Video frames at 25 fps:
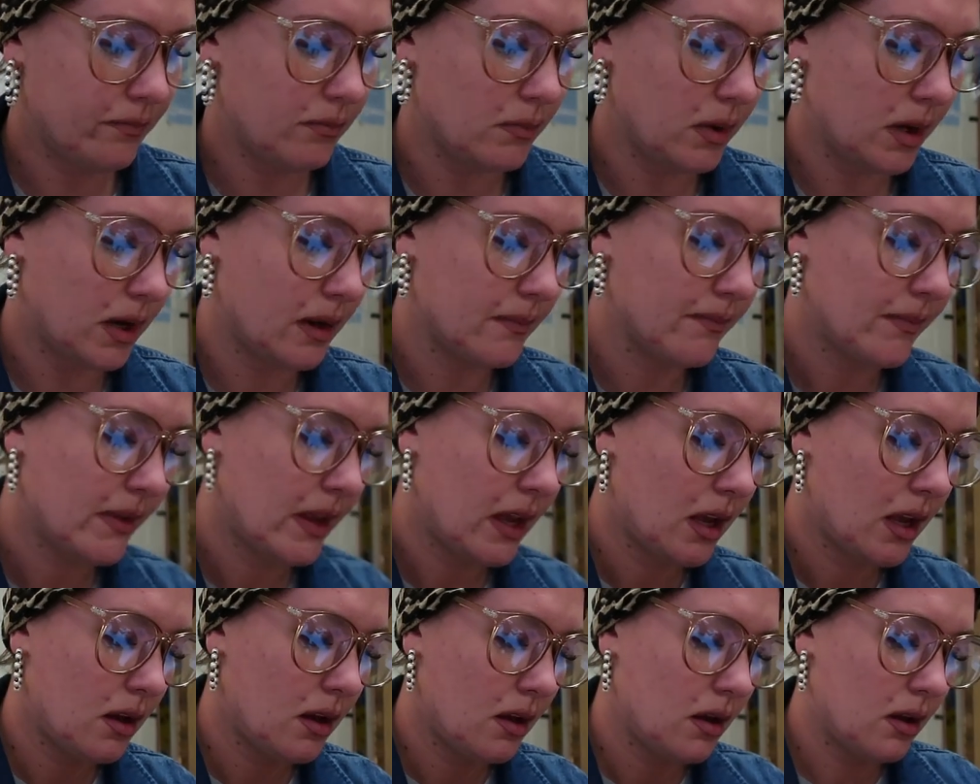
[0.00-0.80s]
But
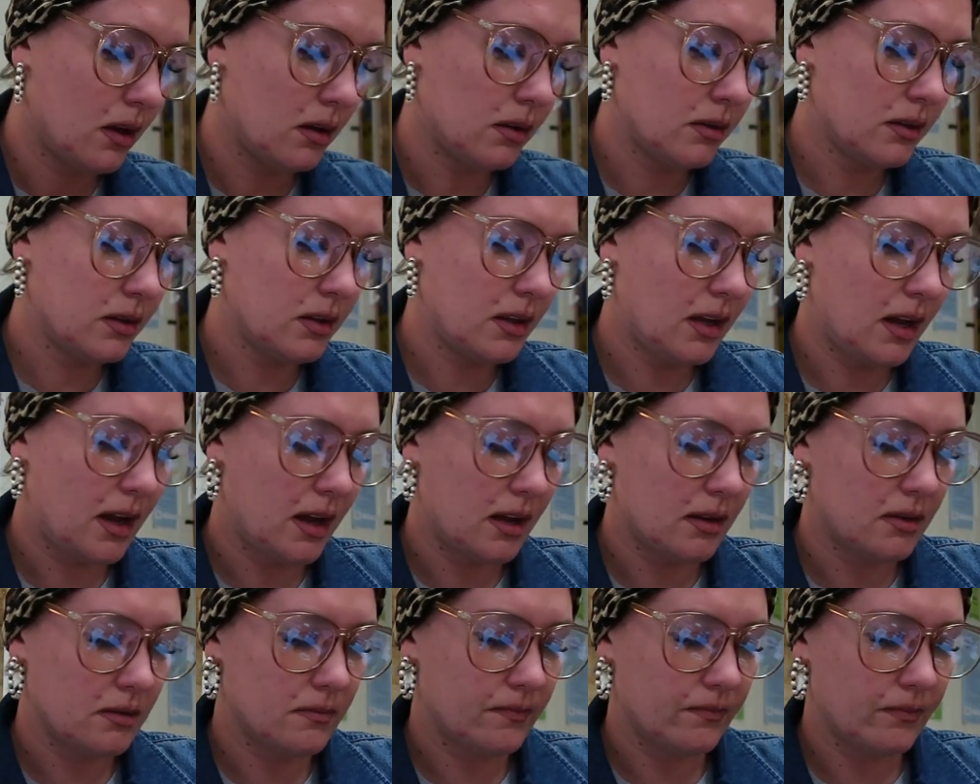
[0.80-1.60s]
other than
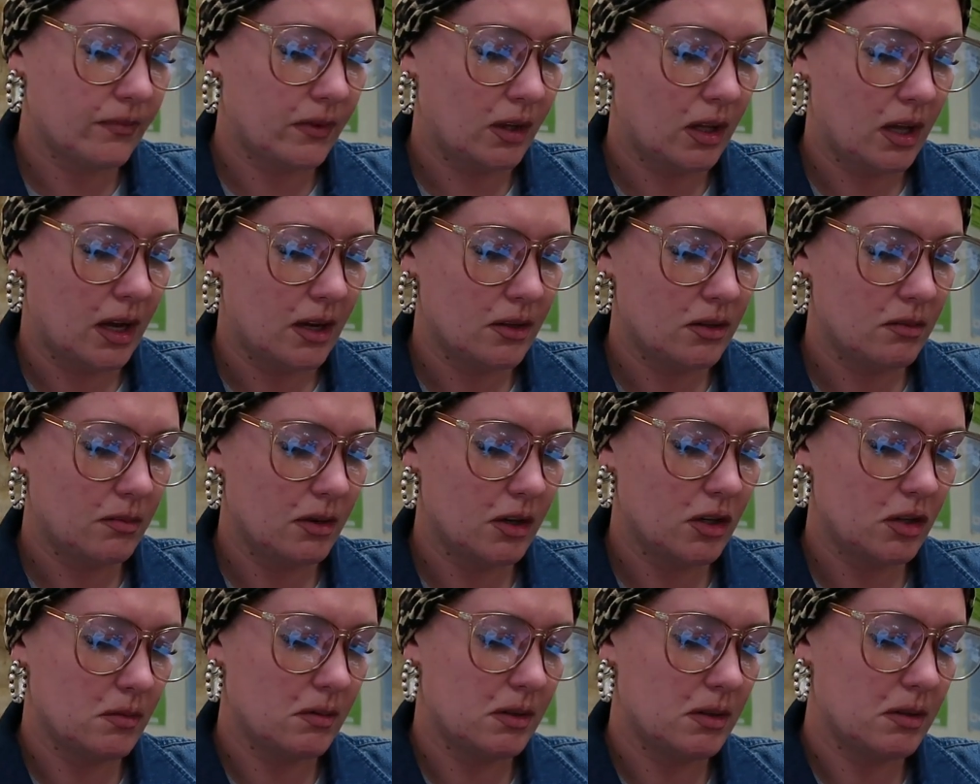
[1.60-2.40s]
that, classroom
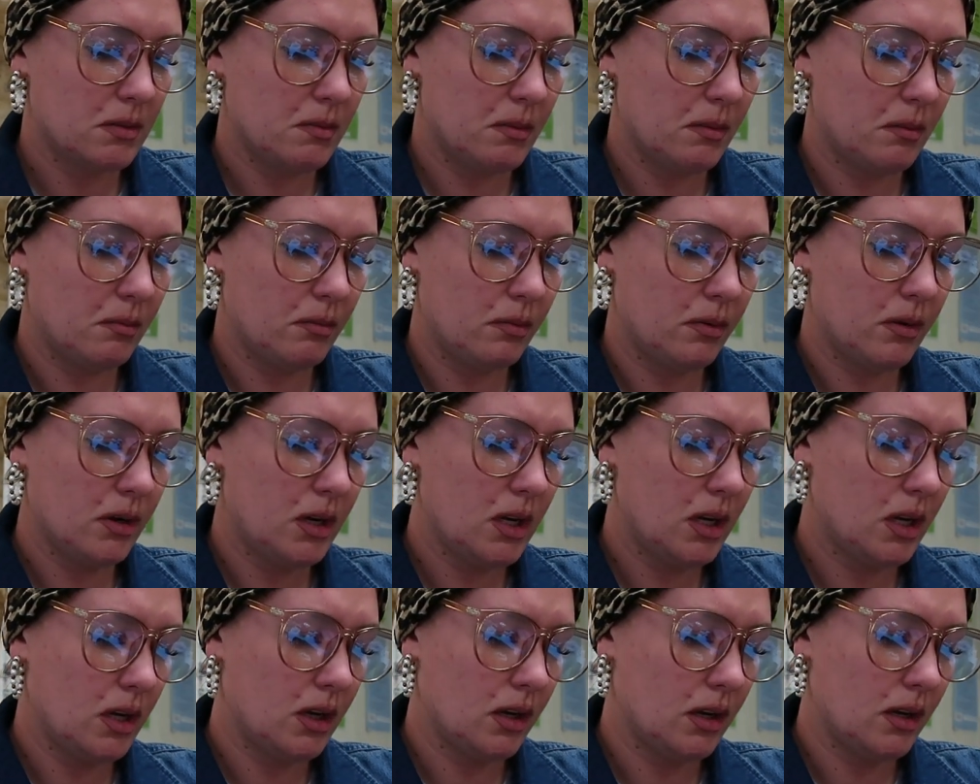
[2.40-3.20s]
management's been
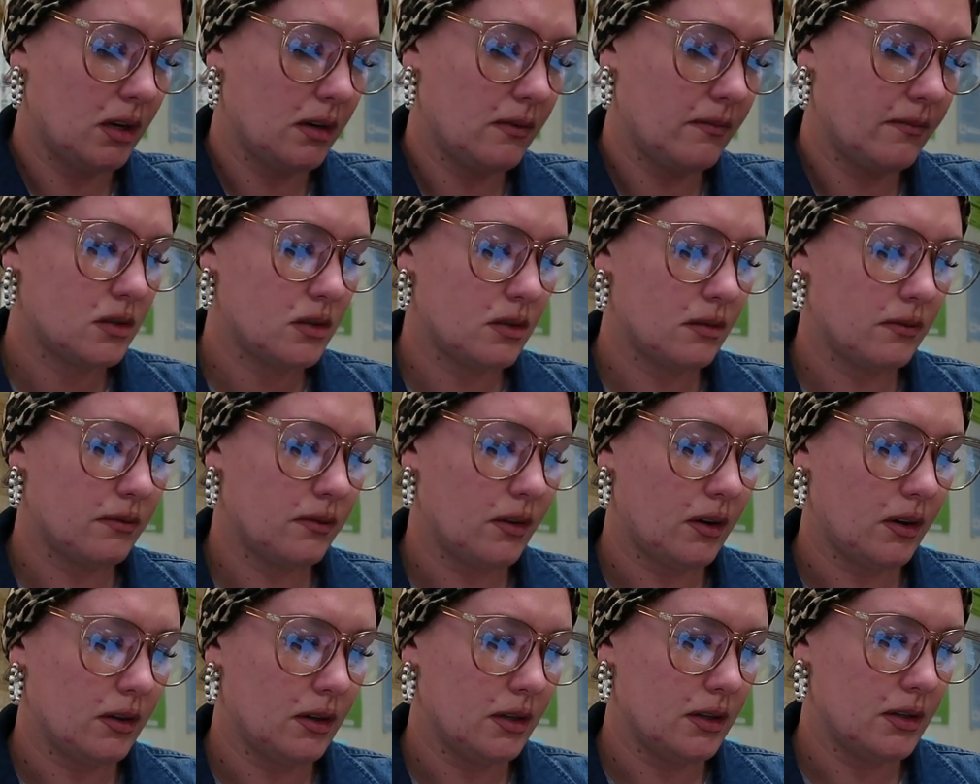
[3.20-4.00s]
pretty good so
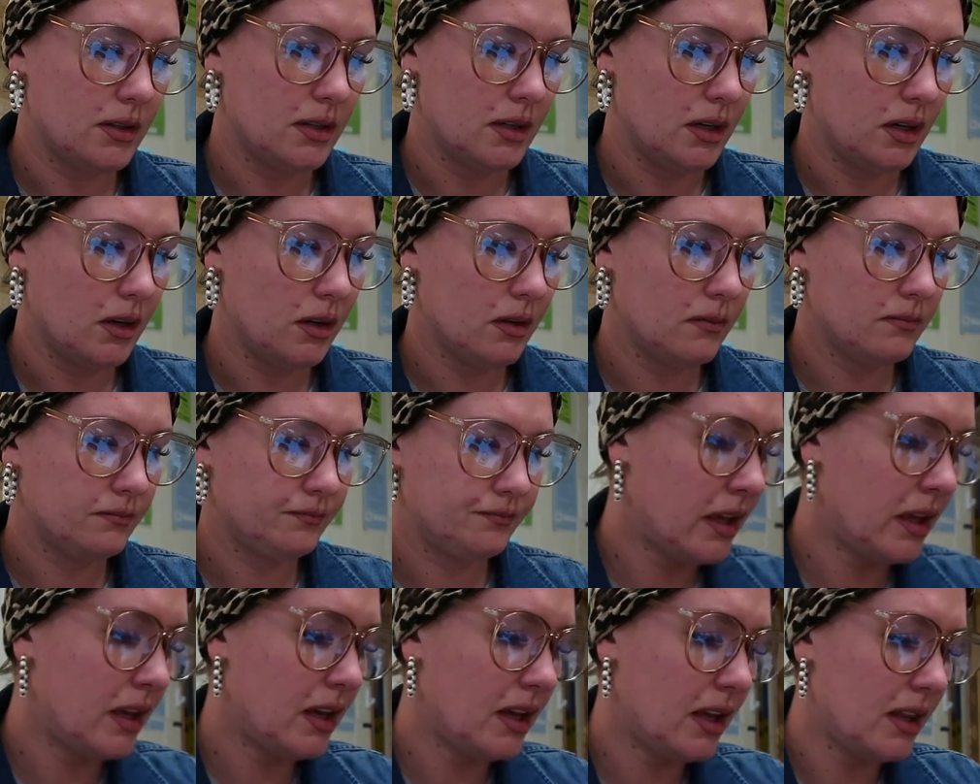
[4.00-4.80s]
far this year,
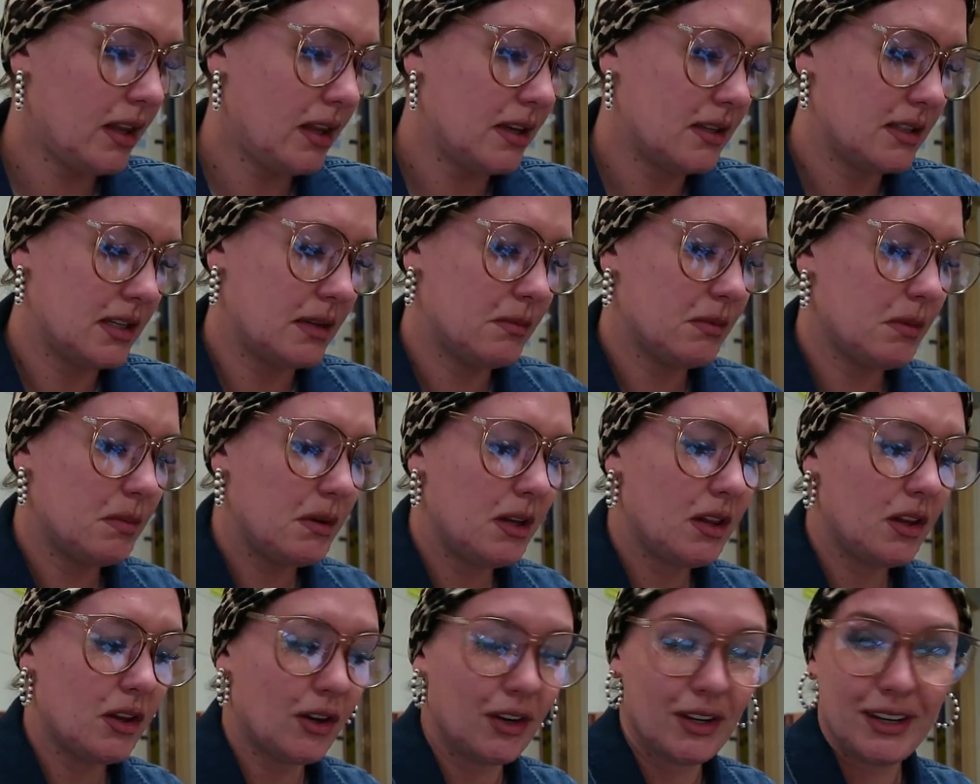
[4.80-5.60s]
and they seem to
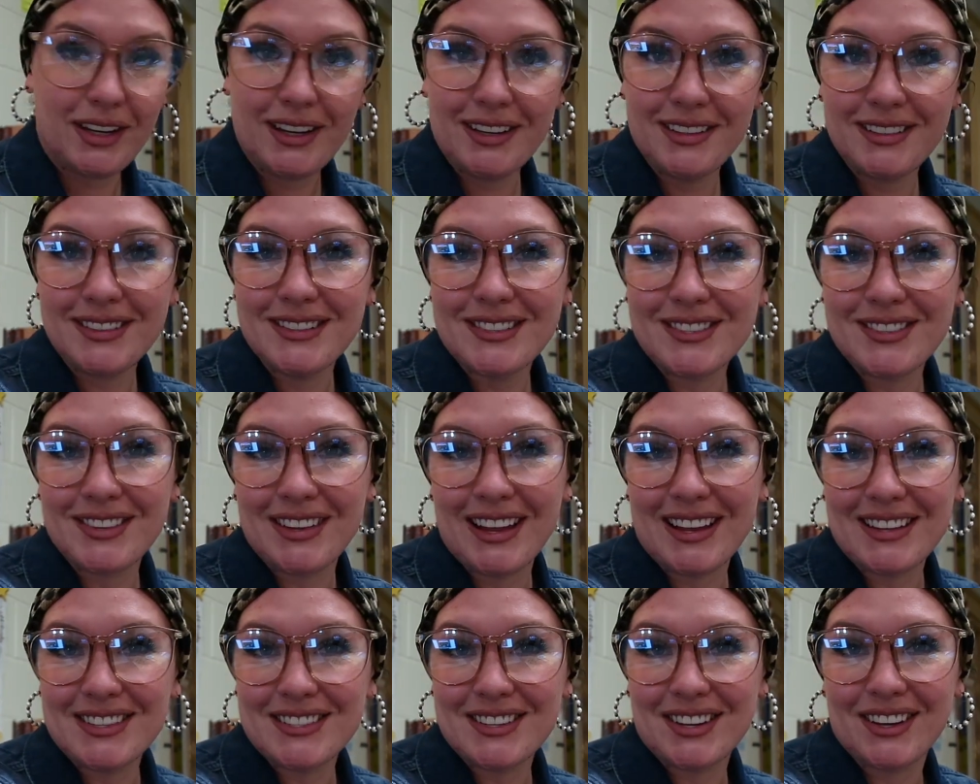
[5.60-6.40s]
be learning, so
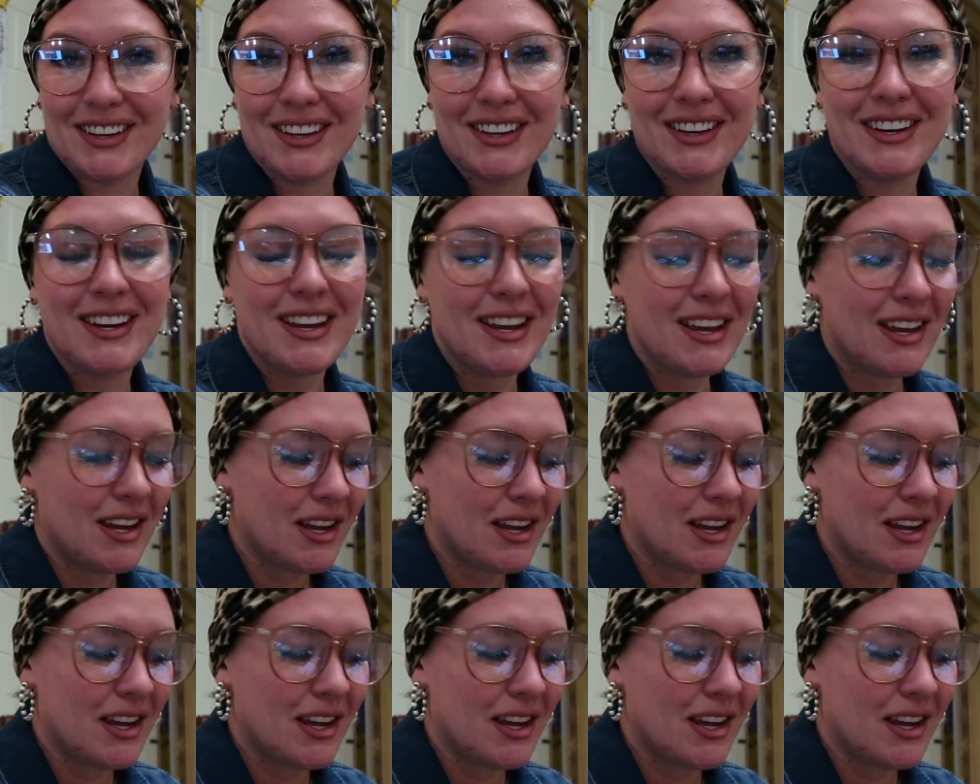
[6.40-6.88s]
that's good.